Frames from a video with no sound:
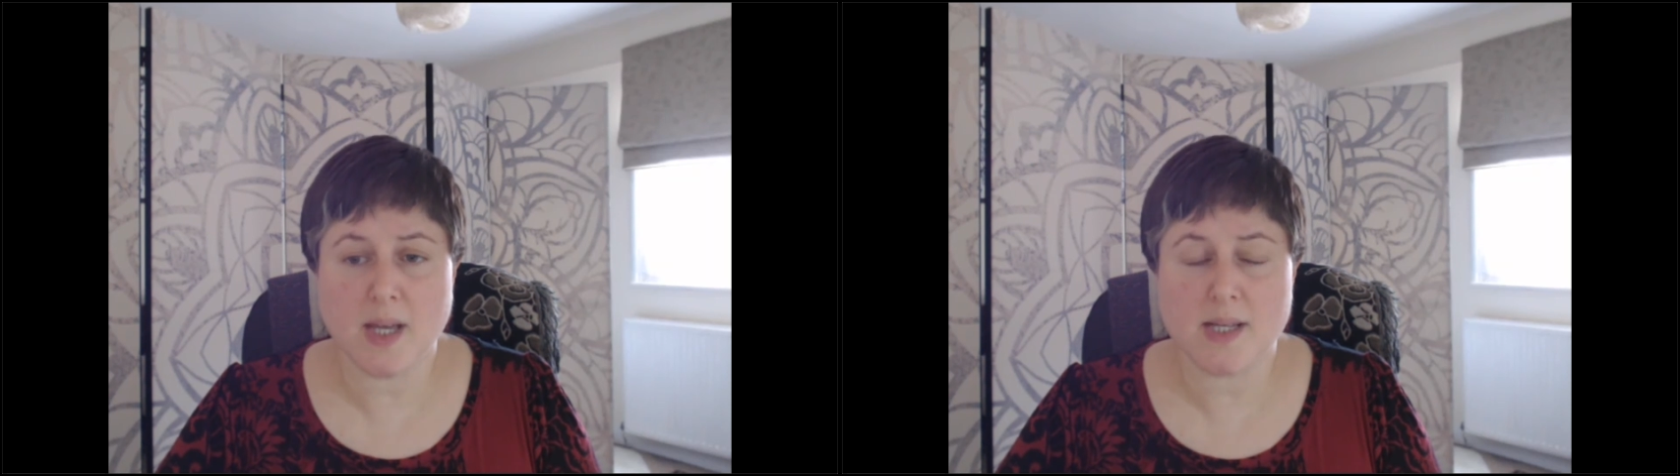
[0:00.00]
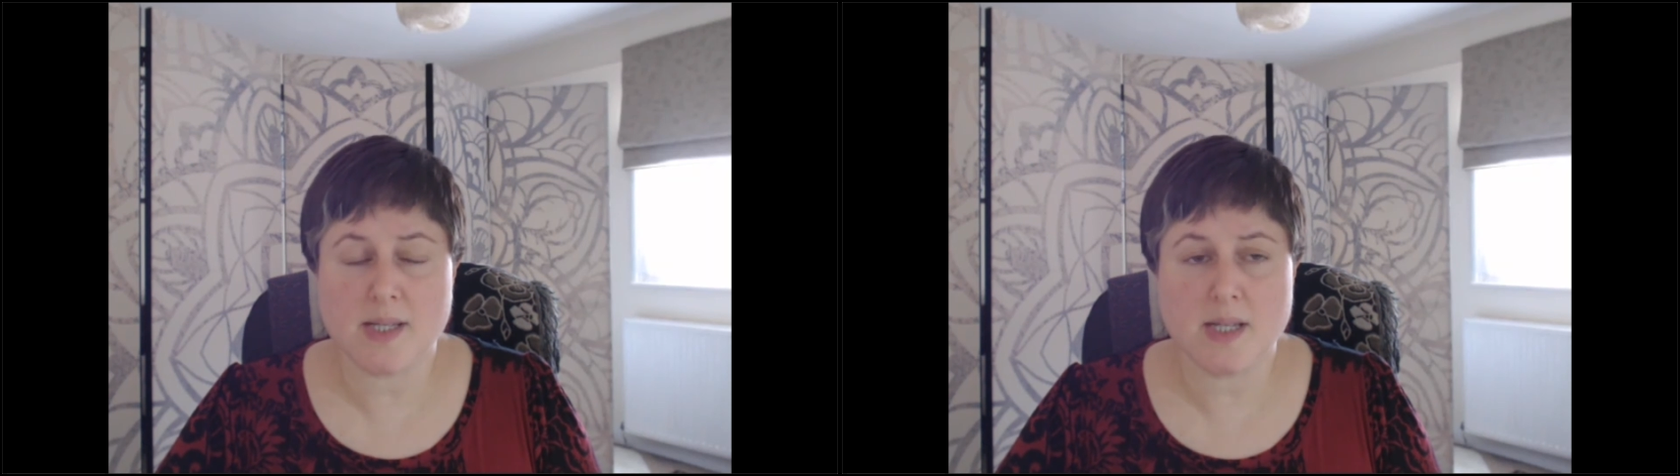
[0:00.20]

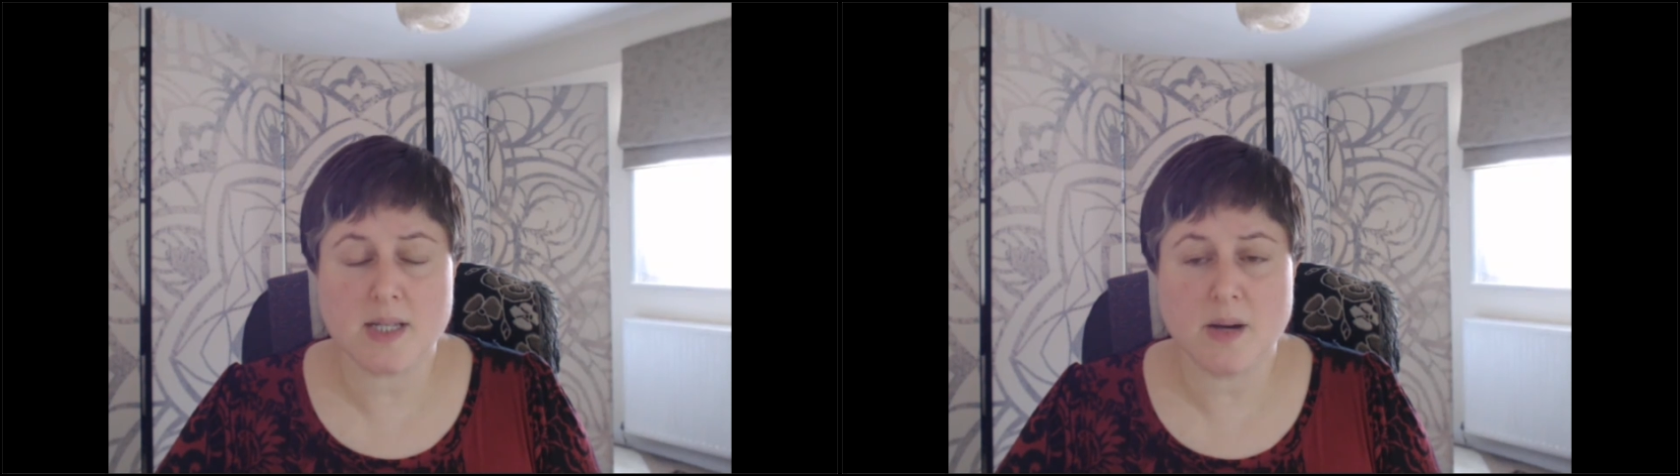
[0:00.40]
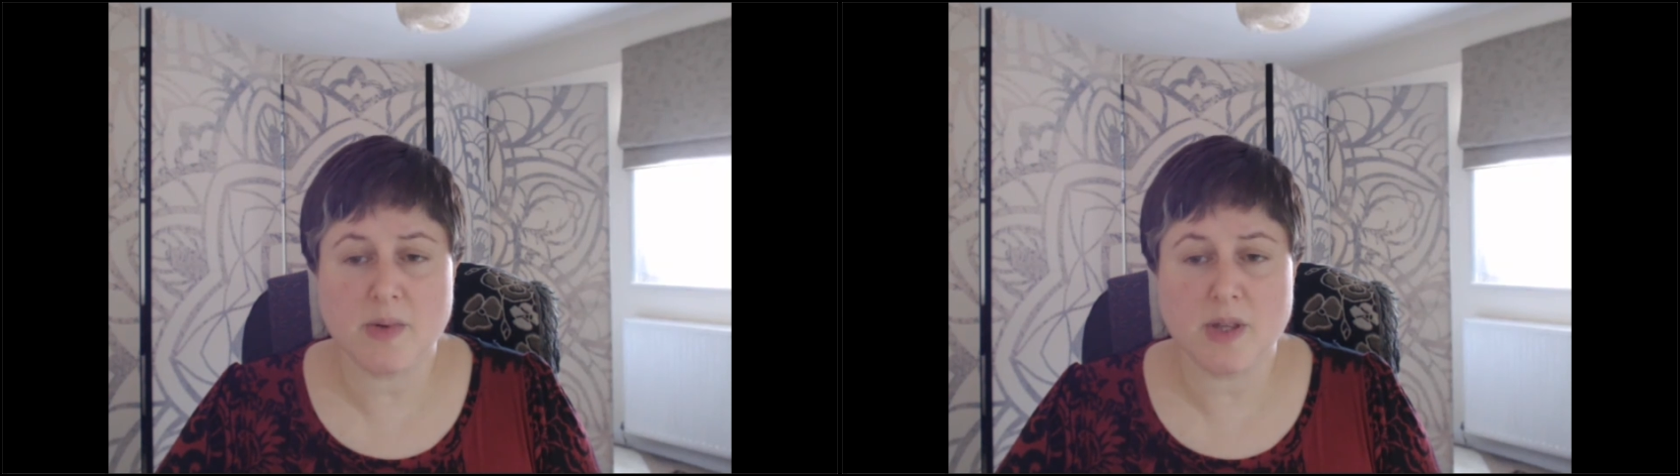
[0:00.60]
as it's
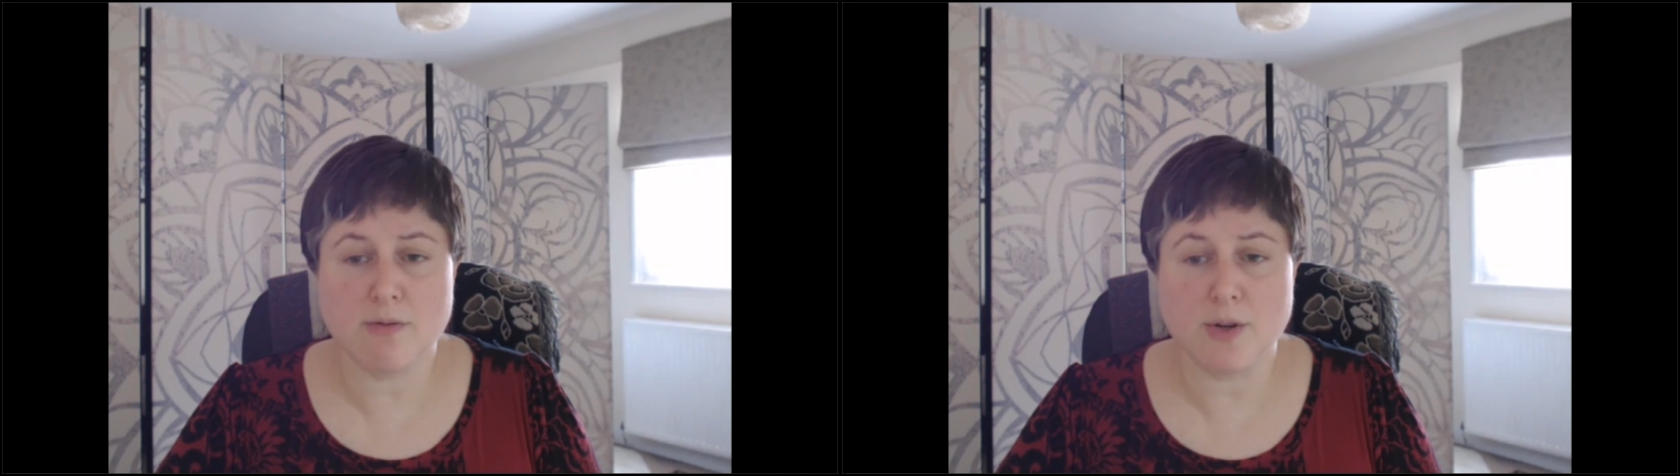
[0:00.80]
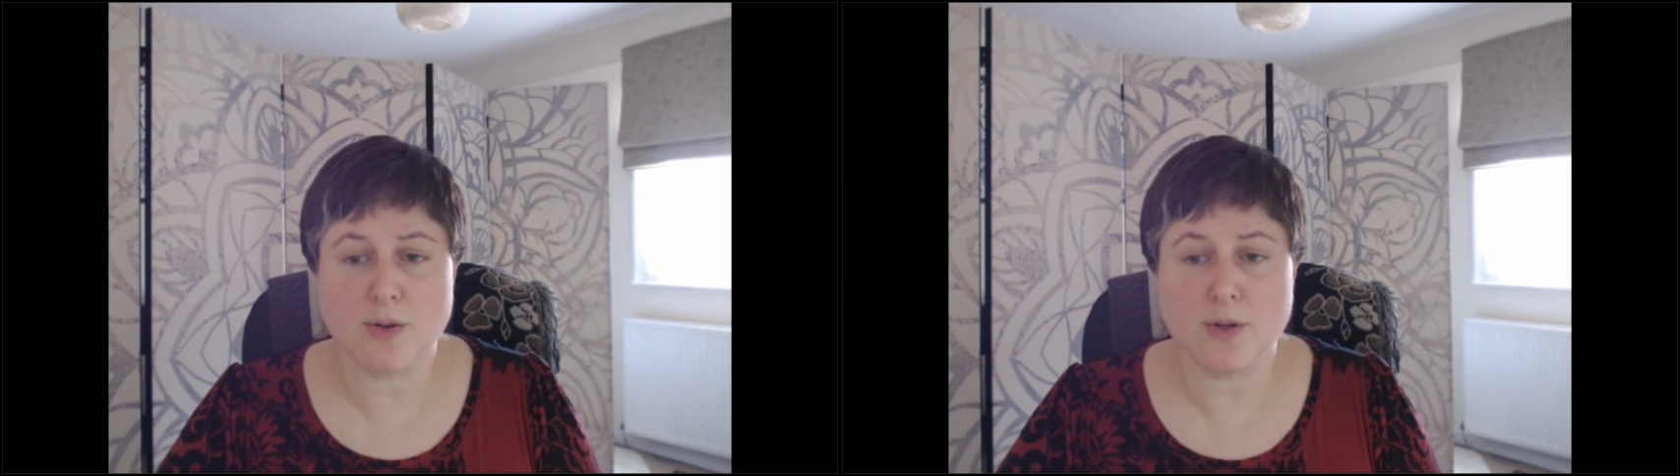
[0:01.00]
coming
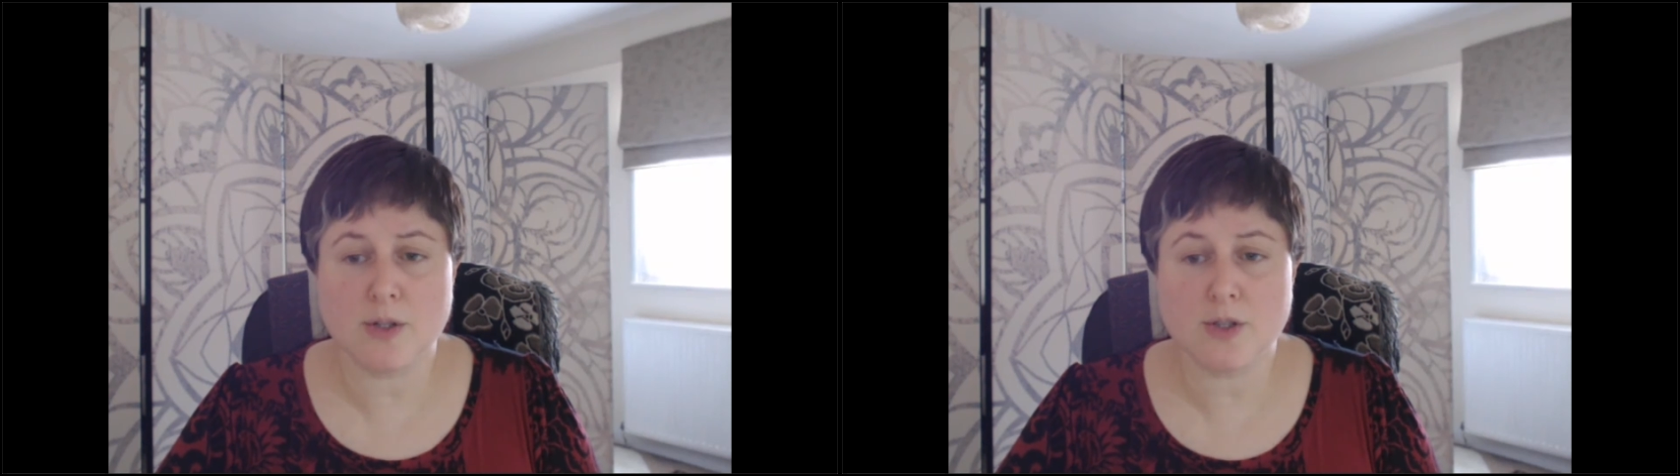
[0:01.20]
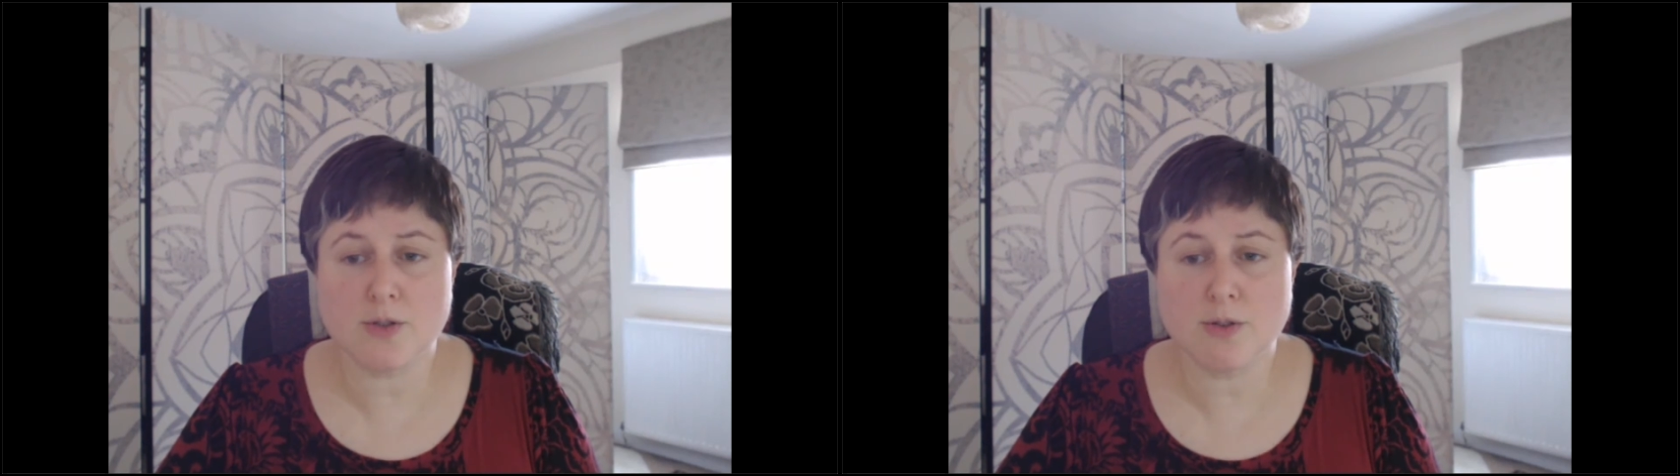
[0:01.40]
through your
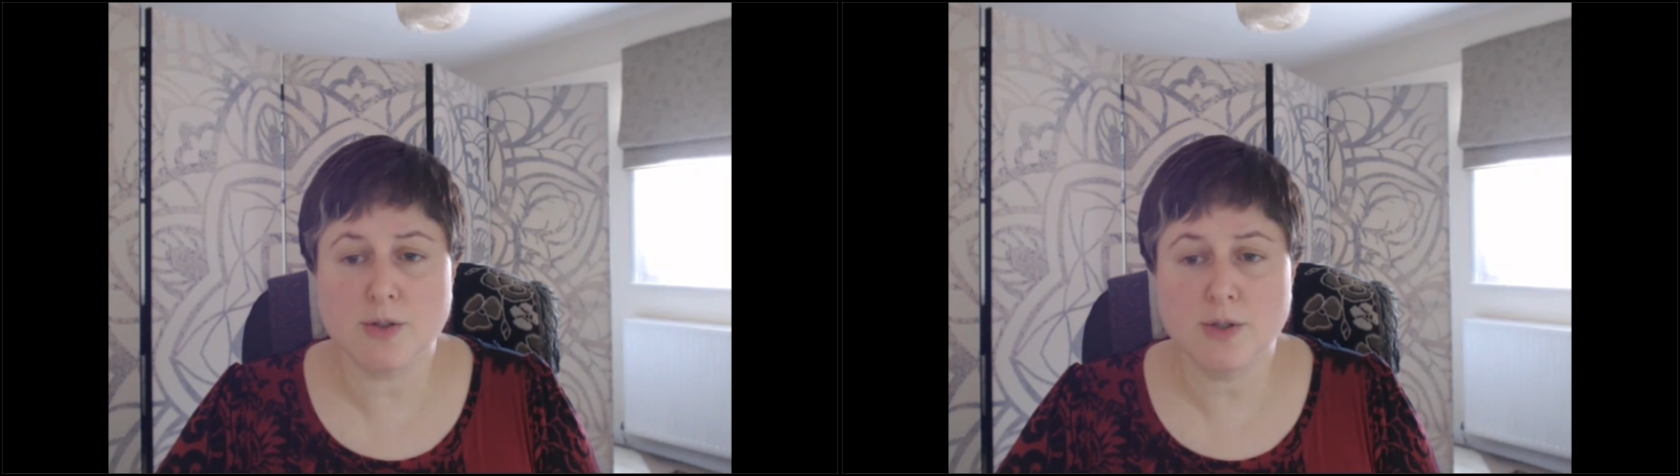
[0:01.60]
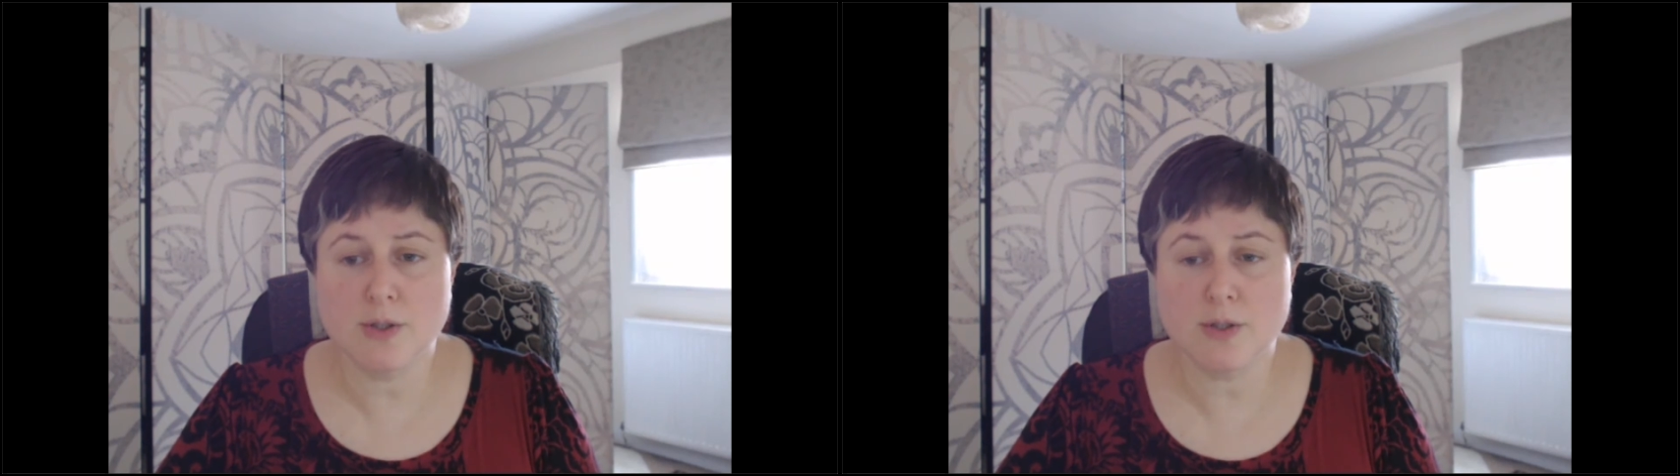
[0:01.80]

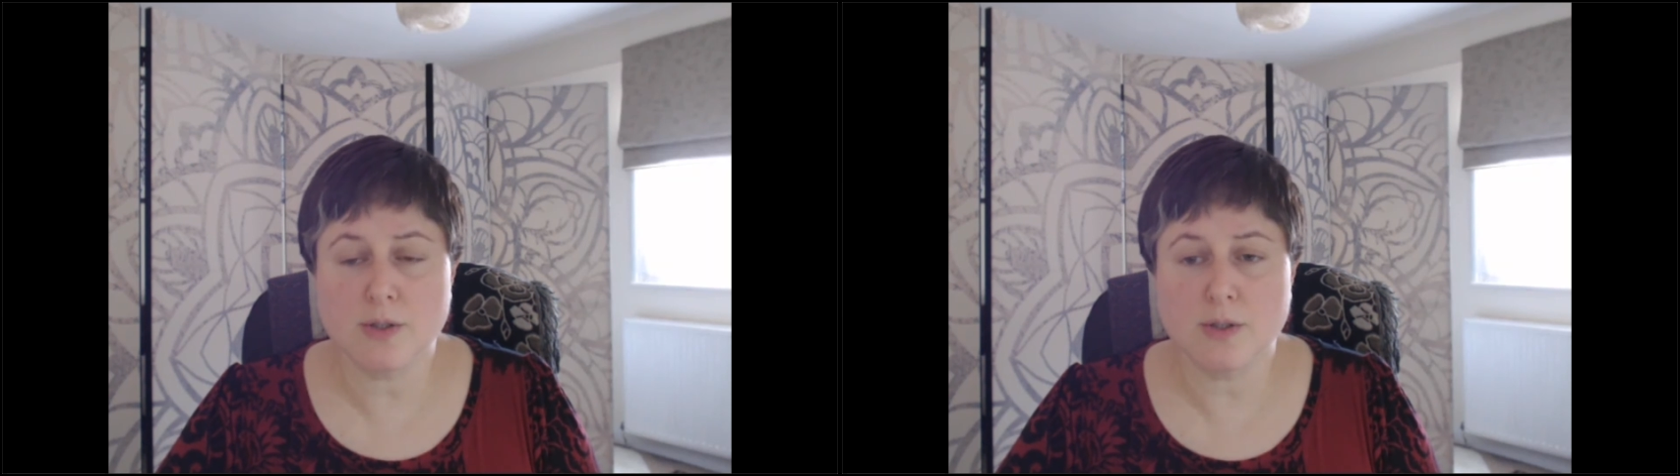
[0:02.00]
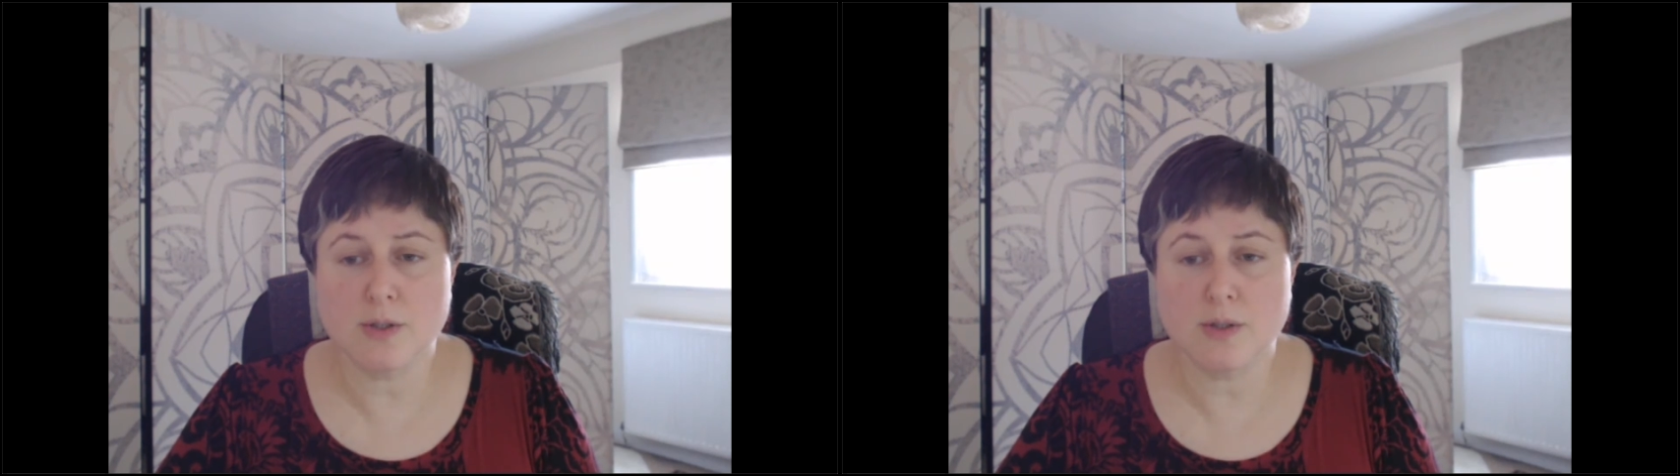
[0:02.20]
nostrils,